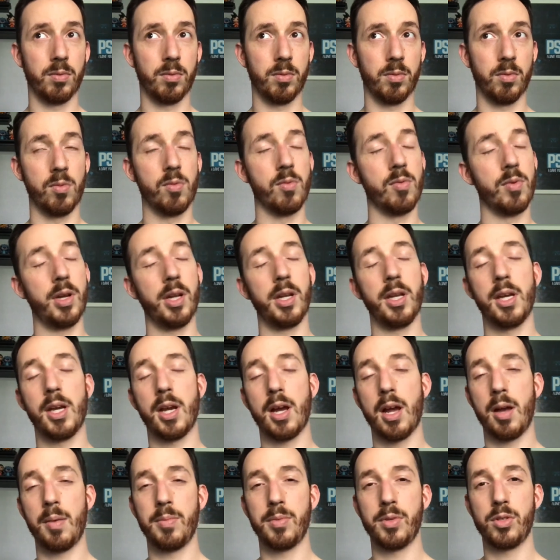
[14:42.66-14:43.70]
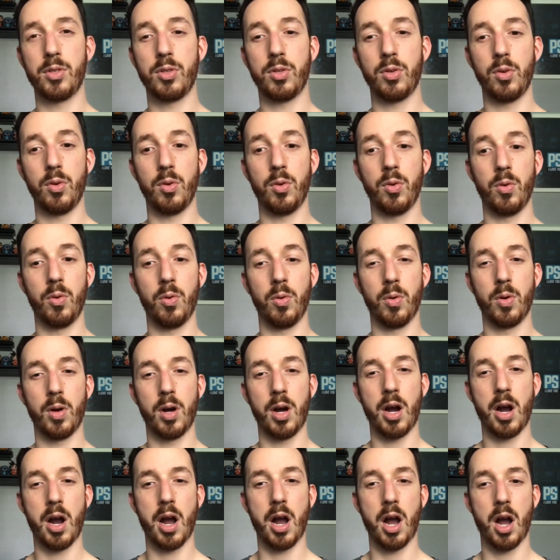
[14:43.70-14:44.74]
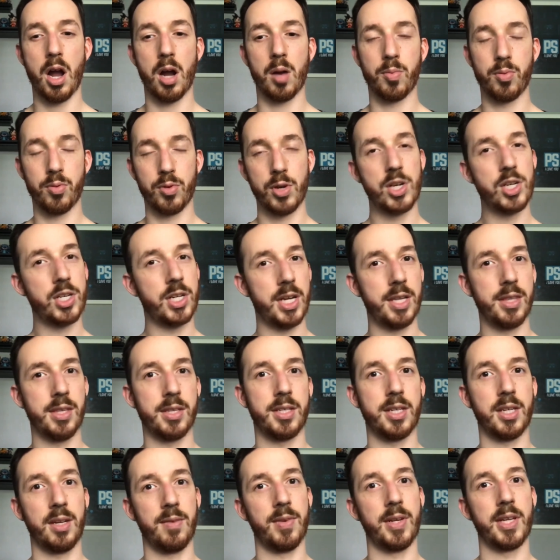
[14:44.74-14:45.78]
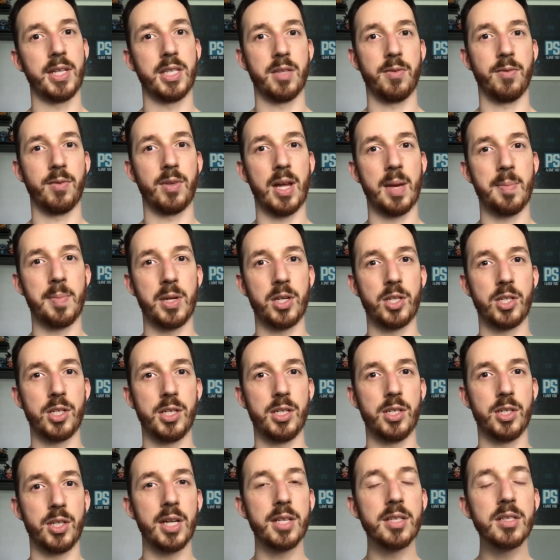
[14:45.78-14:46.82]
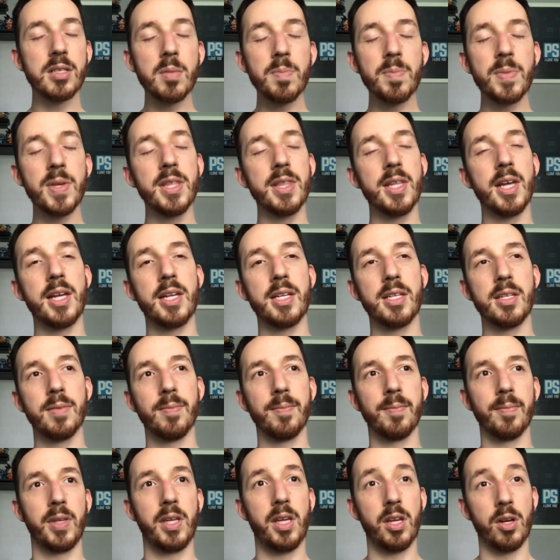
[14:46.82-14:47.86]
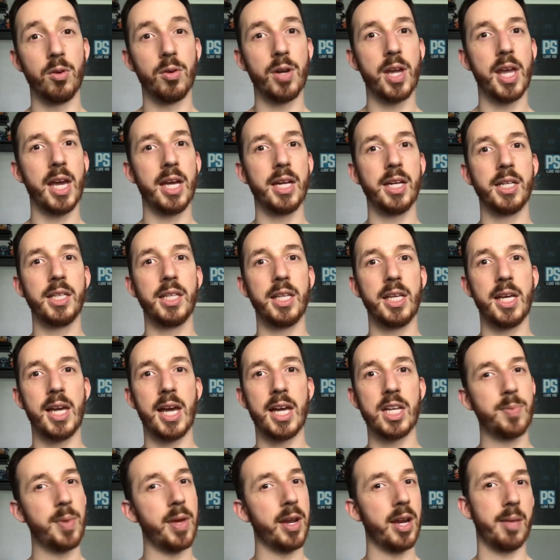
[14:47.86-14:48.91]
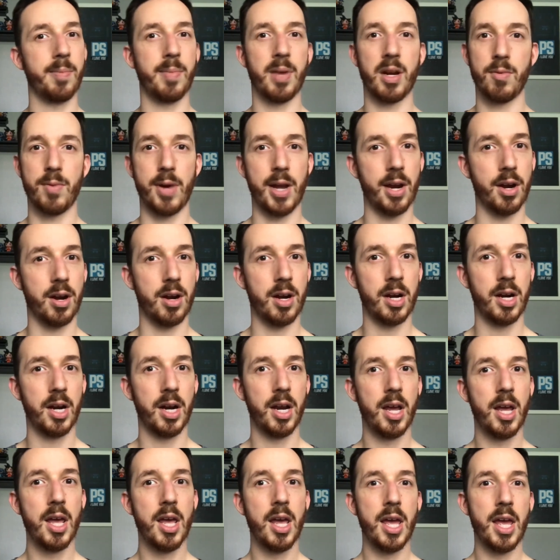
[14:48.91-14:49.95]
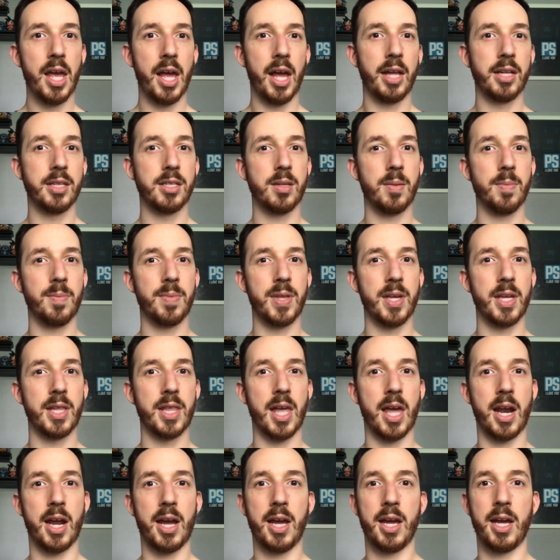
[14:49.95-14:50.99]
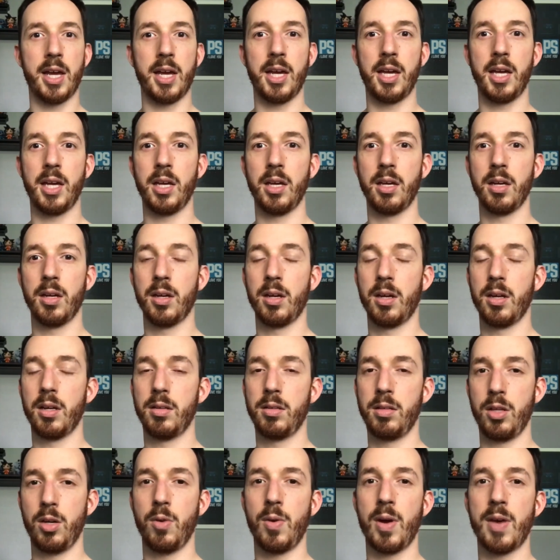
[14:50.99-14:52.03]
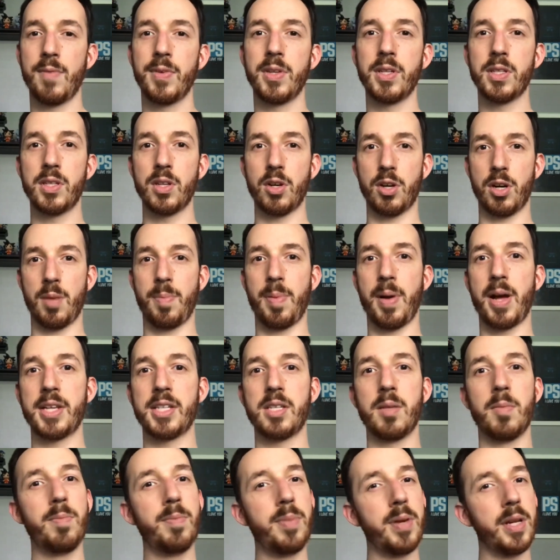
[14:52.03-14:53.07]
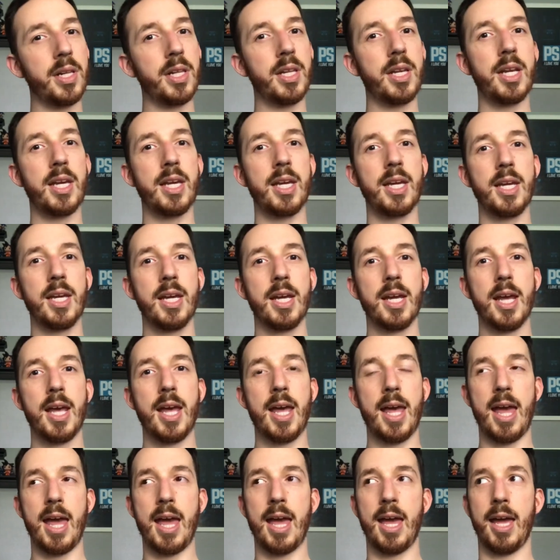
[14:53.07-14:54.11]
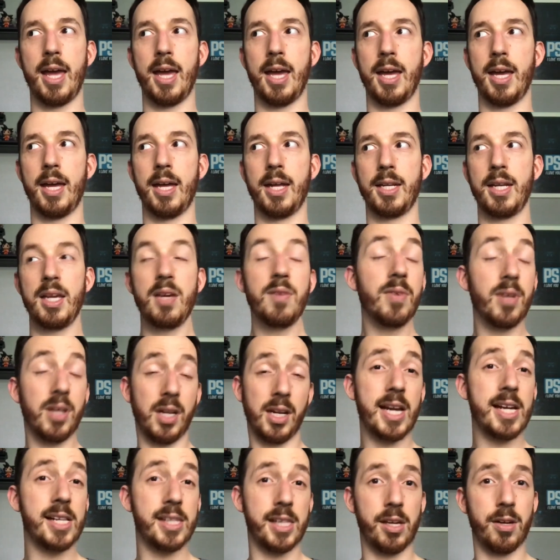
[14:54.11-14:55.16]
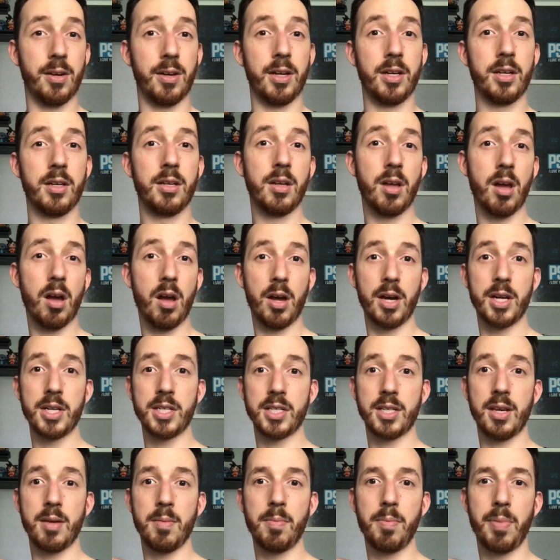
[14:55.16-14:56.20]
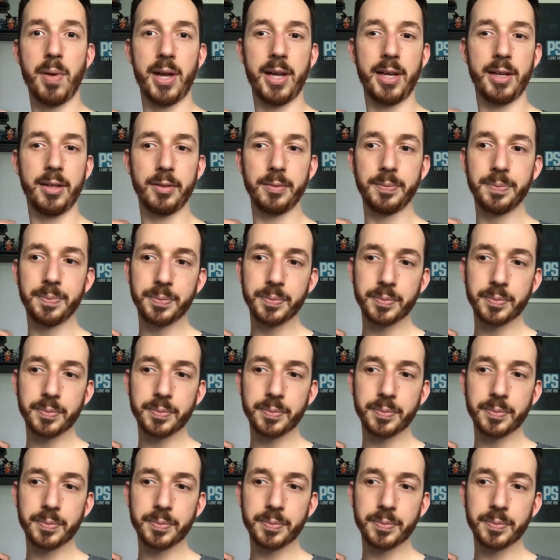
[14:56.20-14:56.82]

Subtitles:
really come to appreciate the significance of climate change. It's something that, candidly has been on my radar, and something that I, have considered a possibility and even a likelihood, honestly. But